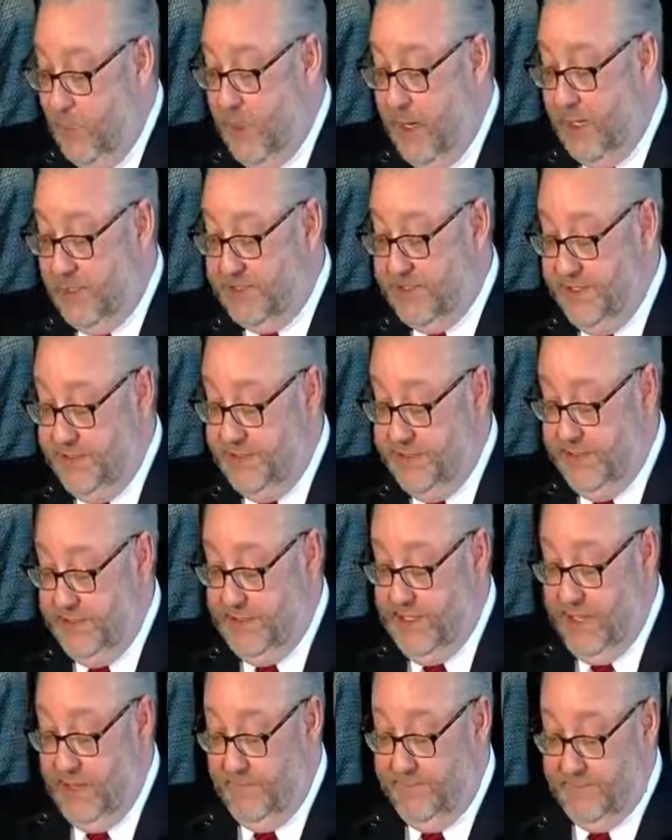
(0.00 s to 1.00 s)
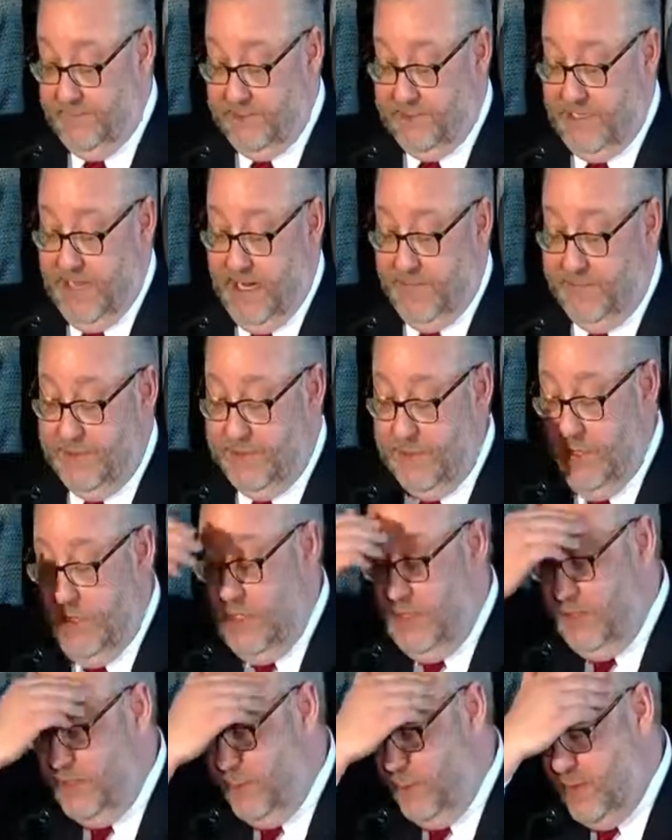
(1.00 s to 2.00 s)
We also took careful steps
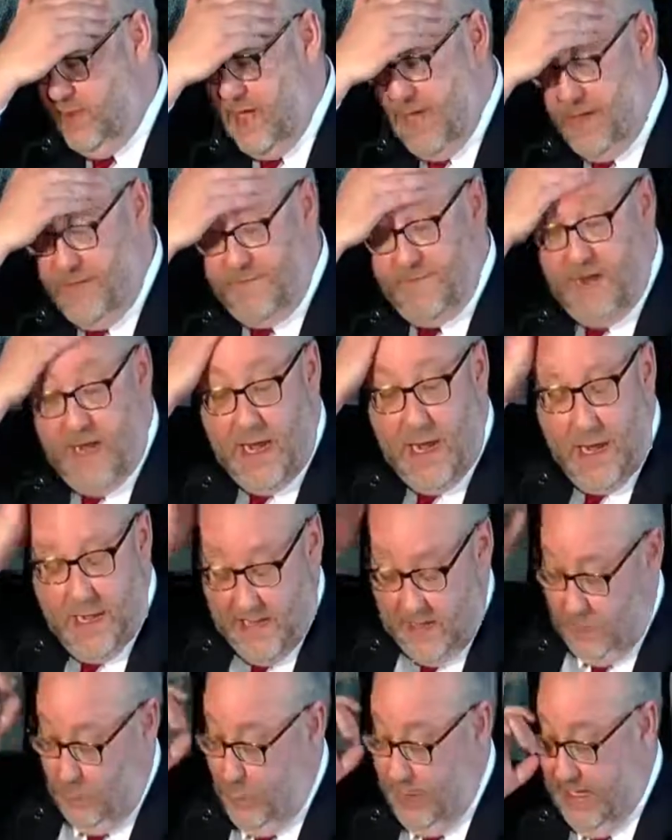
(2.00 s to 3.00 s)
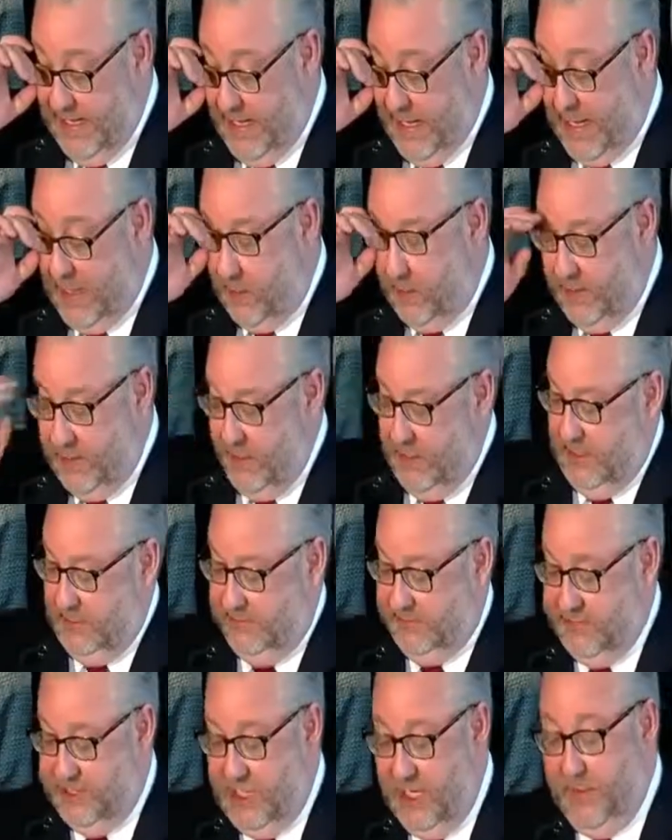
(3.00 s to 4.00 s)
to identify and weed out
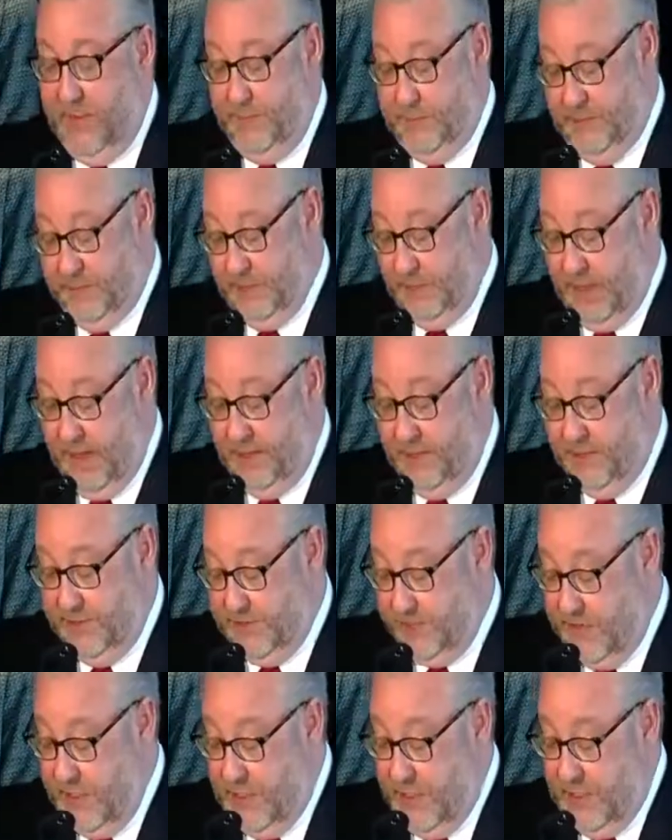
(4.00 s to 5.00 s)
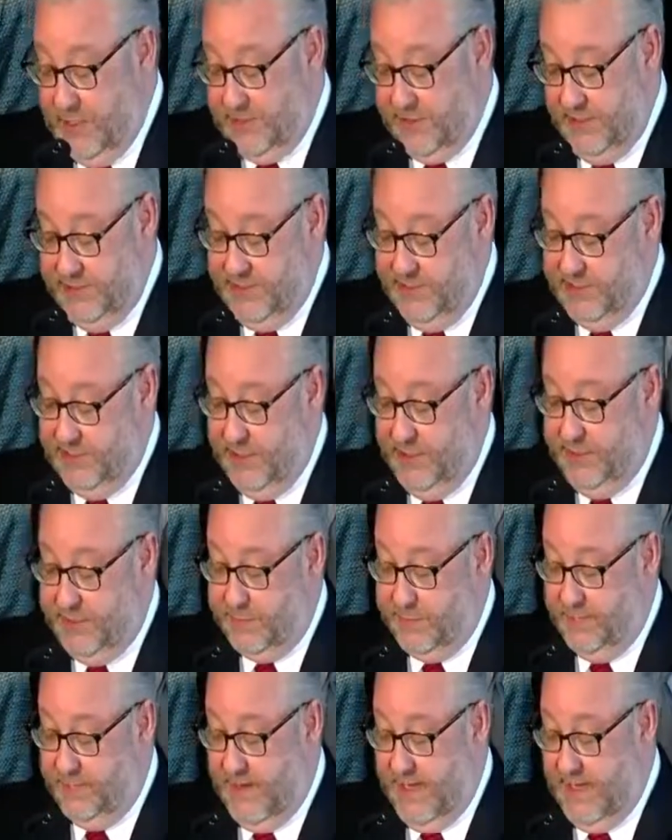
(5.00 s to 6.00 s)
legitimate prescribers, such as those
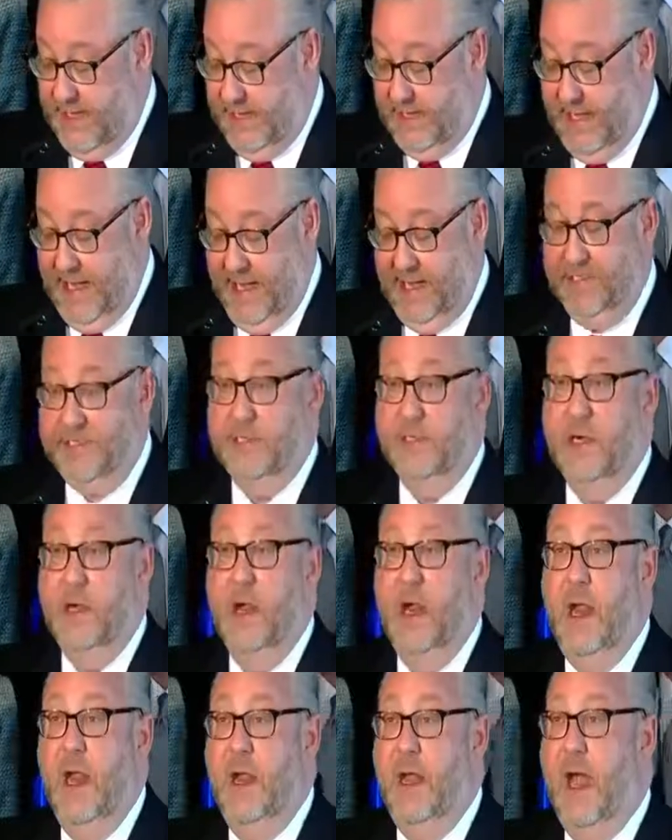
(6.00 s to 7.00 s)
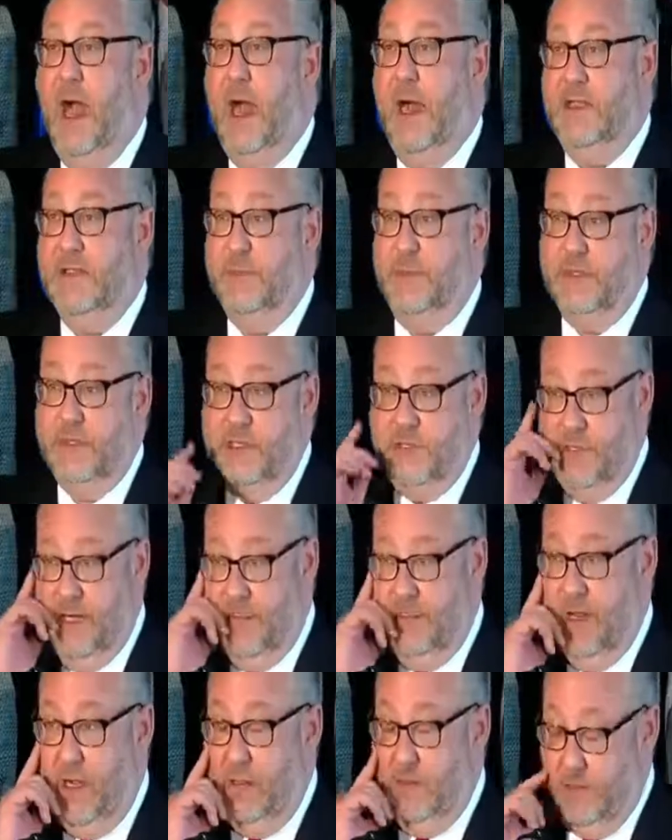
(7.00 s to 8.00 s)
providing cancer and hospice
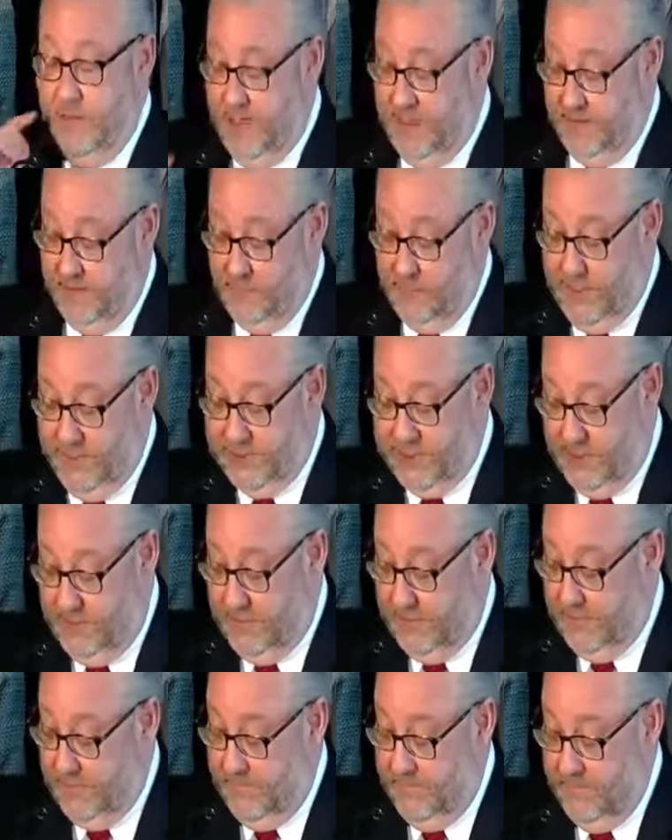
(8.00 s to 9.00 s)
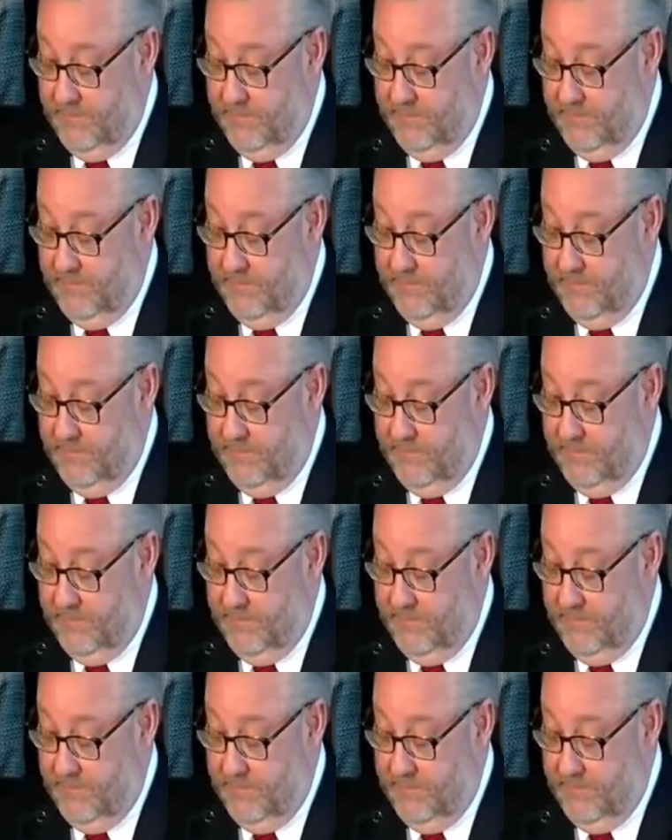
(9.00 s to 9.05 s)
treatment in the region.